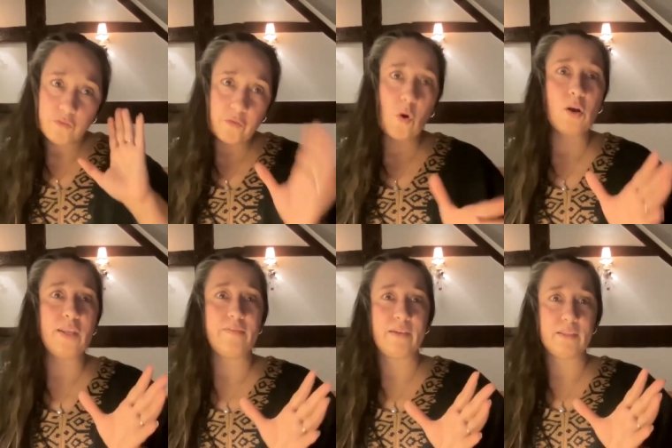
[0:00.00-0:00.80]
for
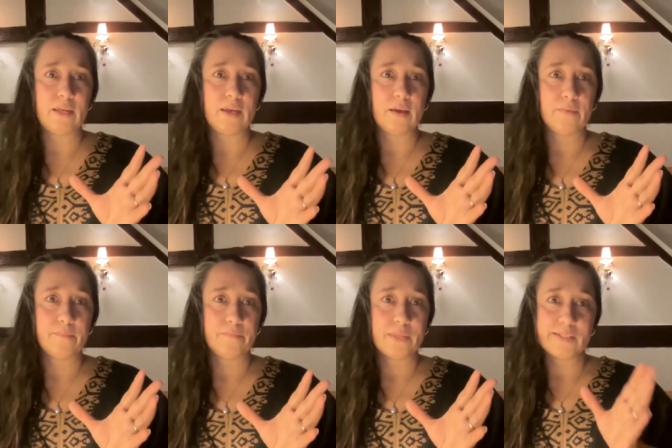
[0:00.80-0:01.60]
living there.
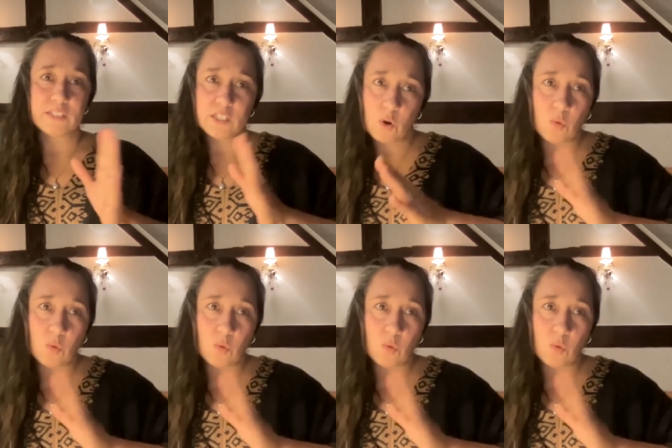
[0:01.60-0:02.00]
That's the